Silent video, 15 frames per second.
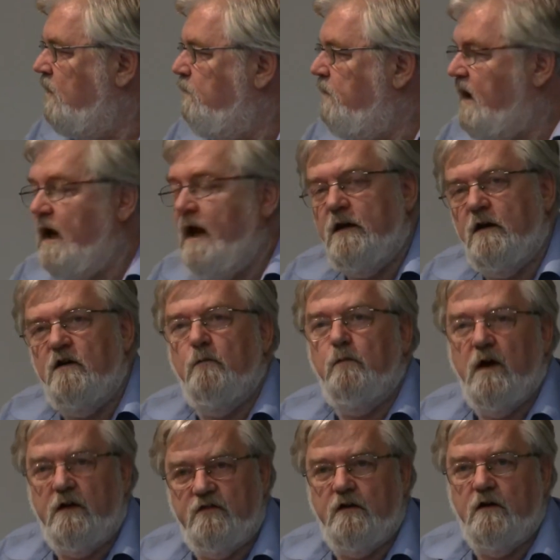began under
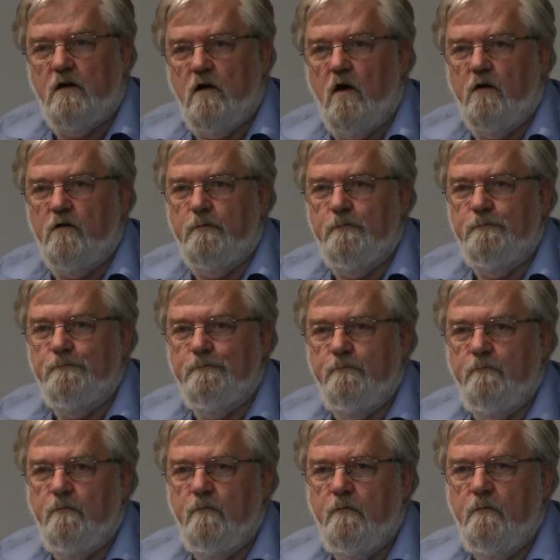President Carter.
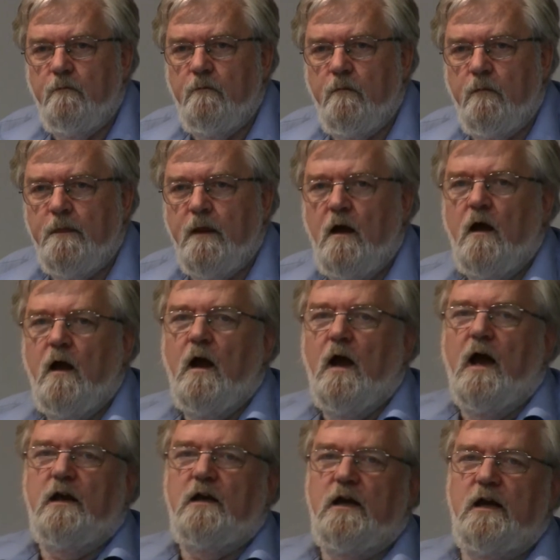
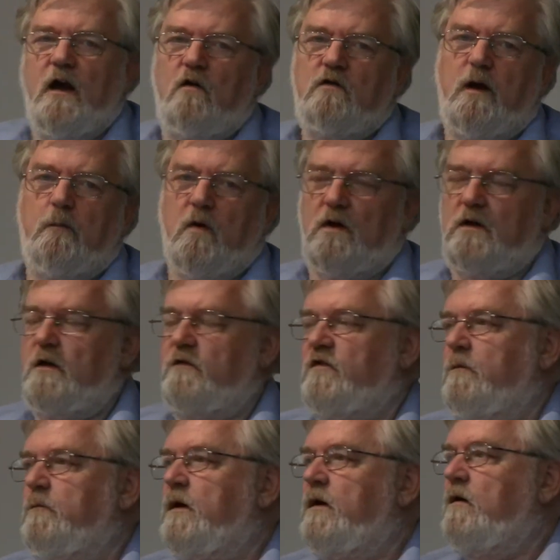And
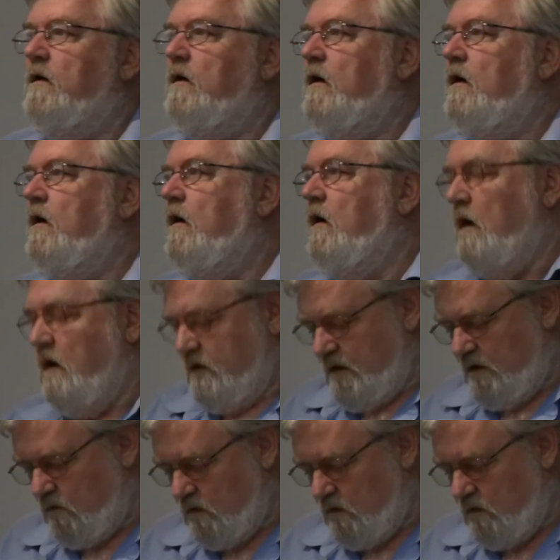neoliberalism, their